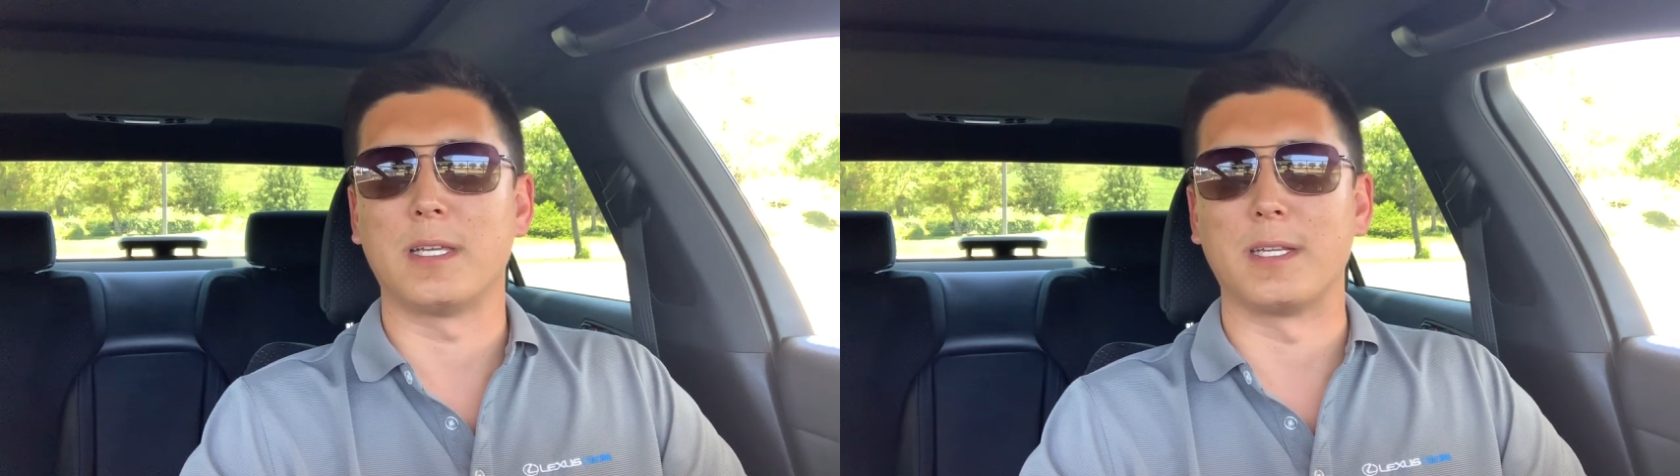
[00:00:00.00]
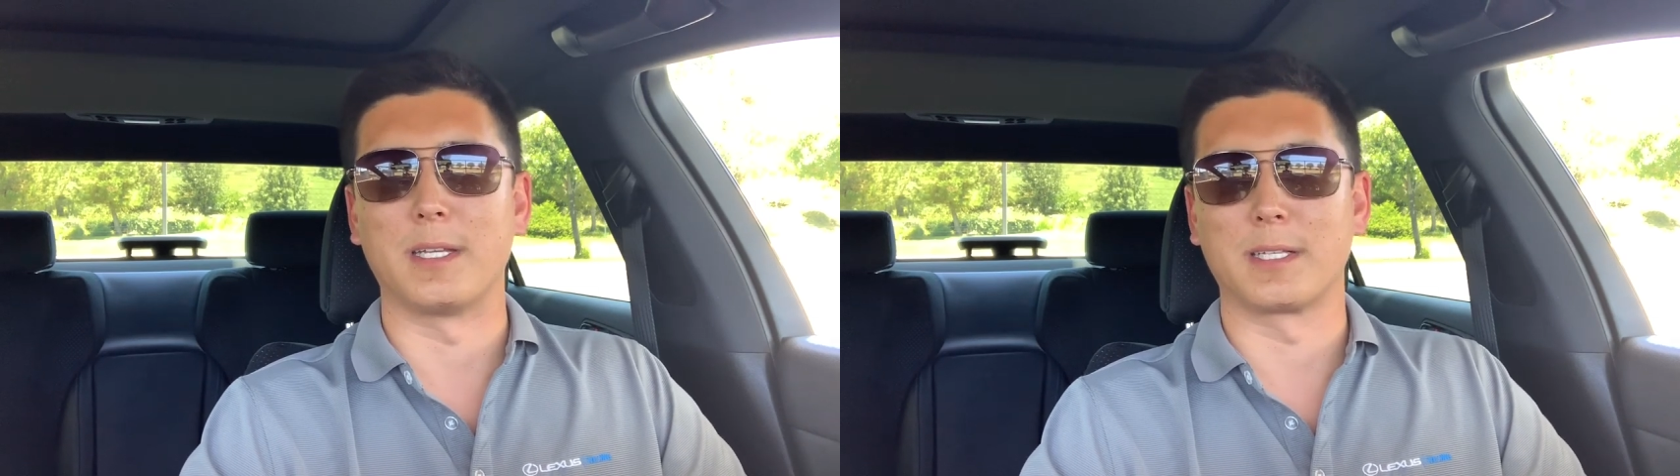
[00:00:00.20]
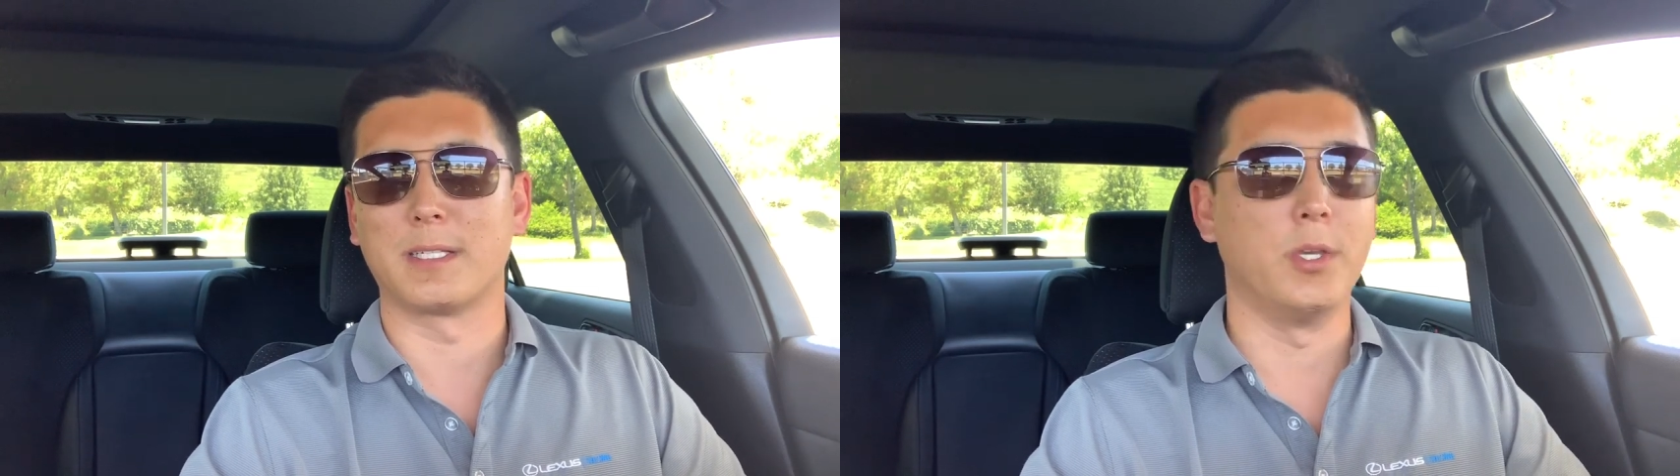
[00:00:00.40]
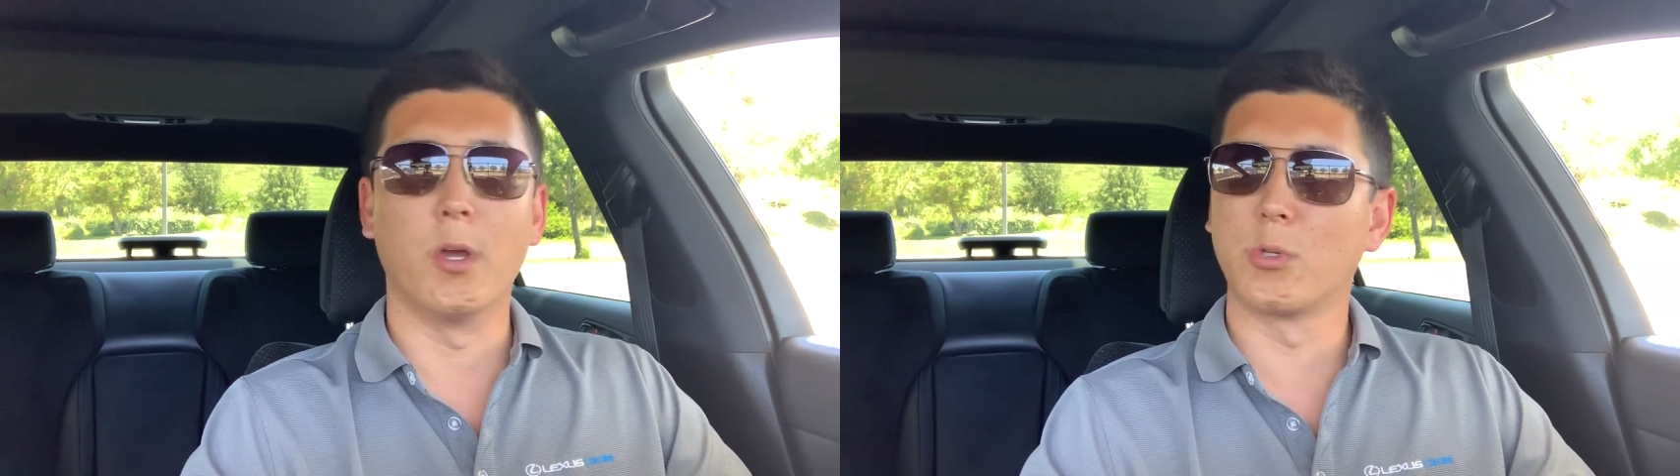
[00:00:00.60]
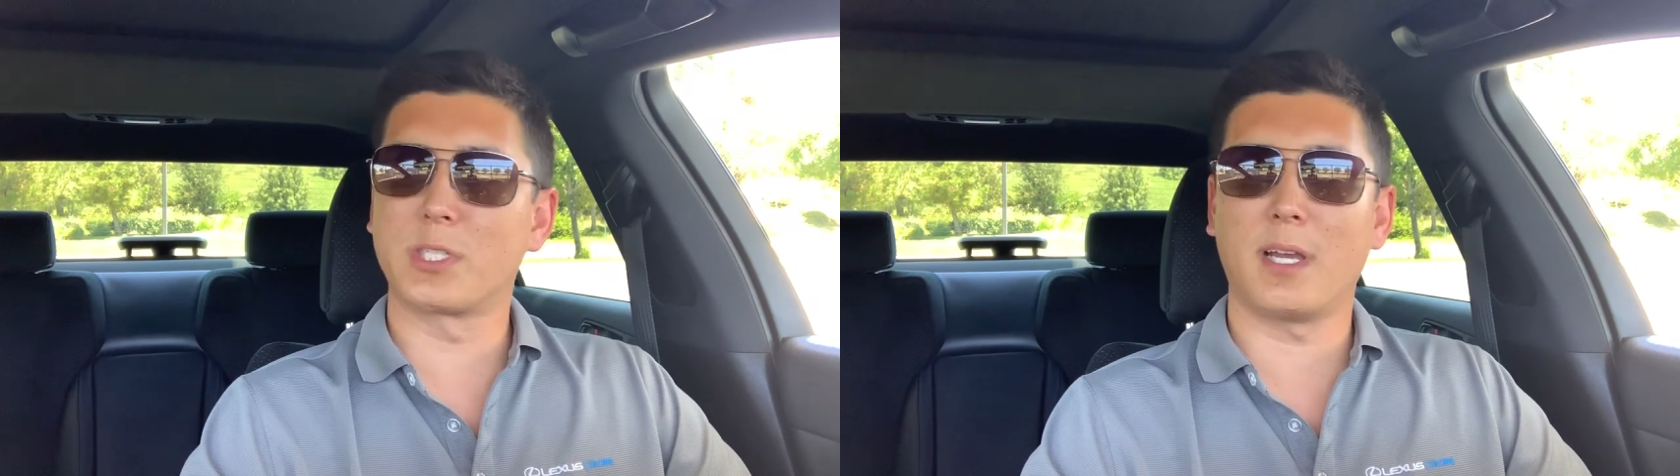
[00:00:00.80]
in it.
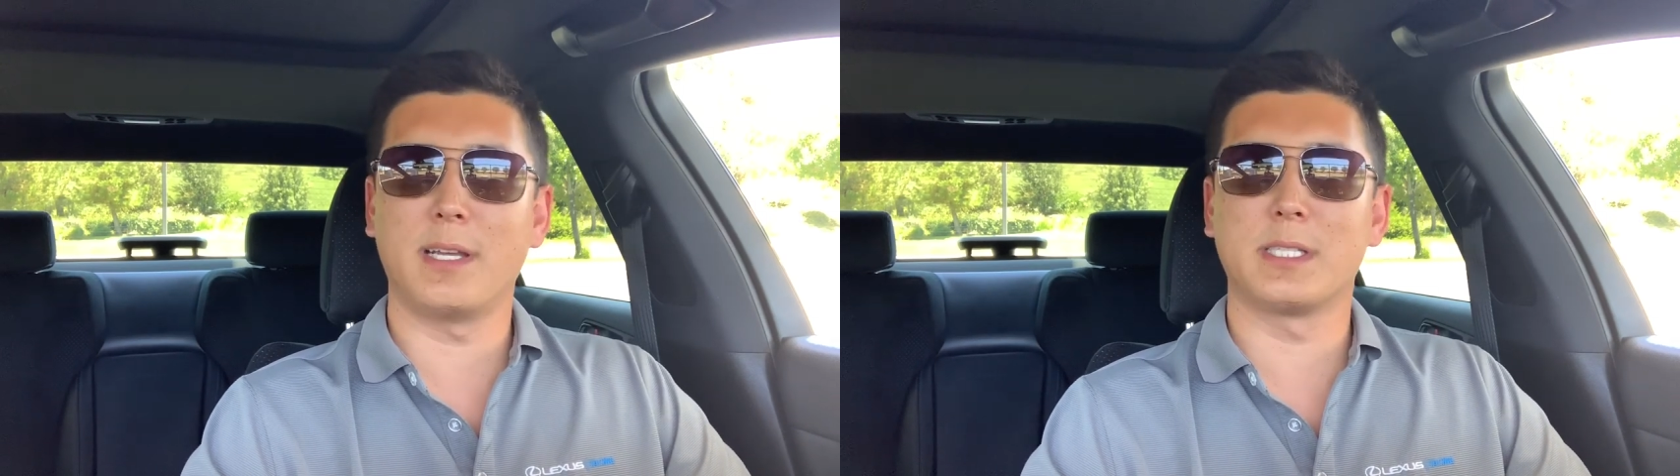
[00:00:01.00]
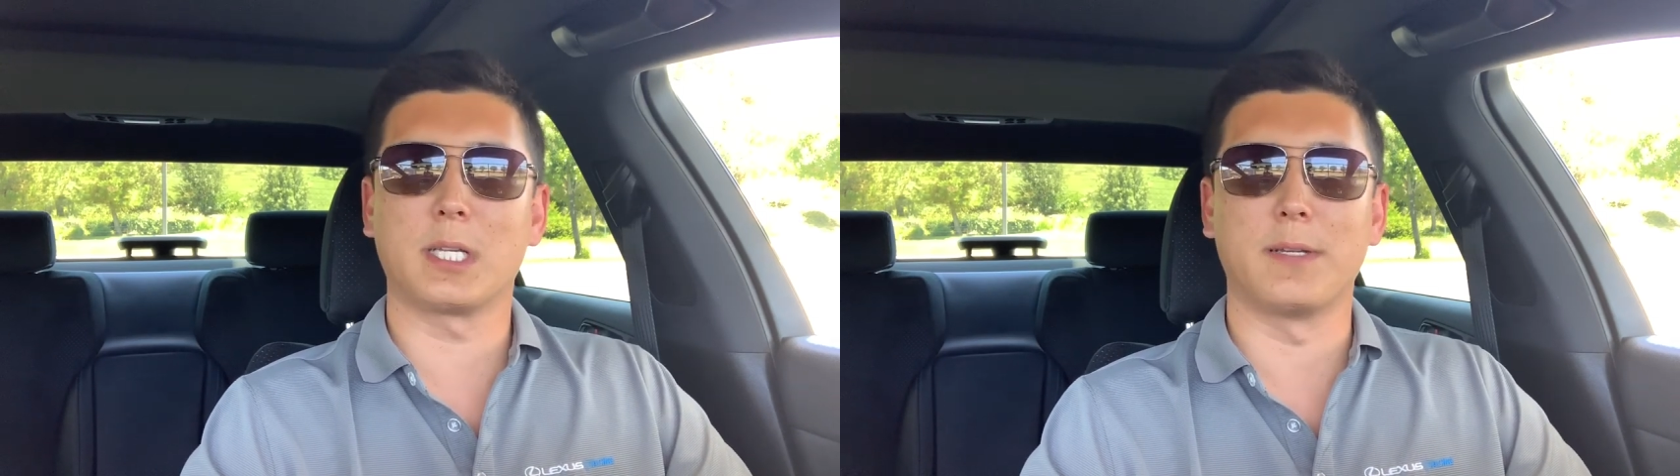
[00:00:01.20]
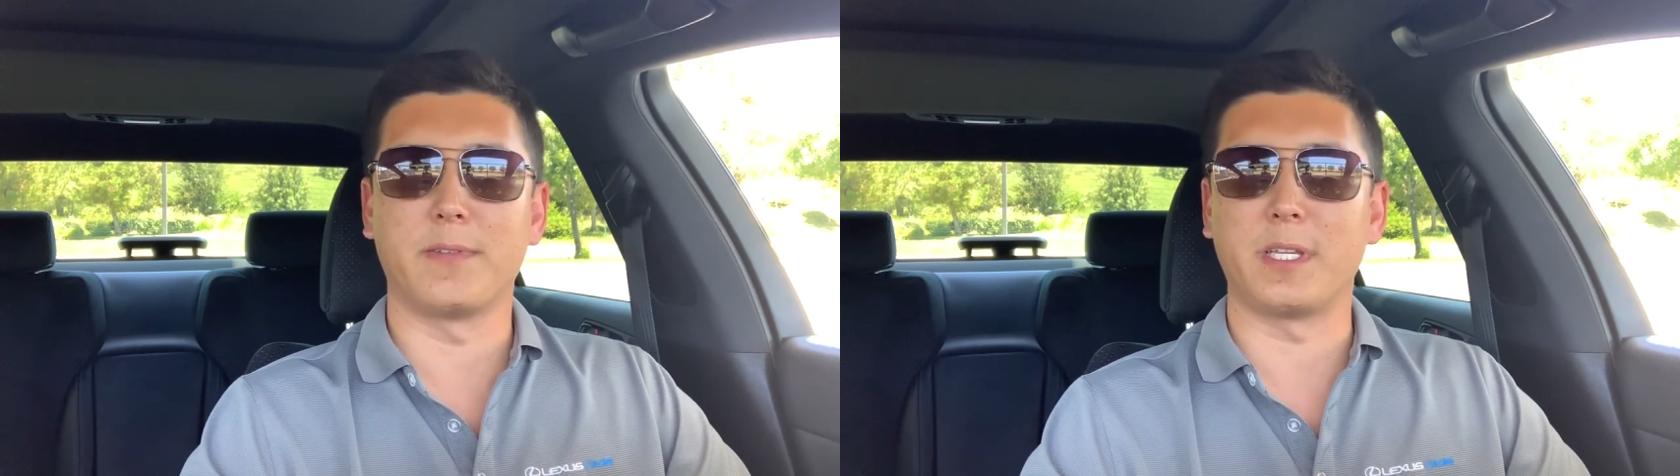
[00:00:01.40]
No signs of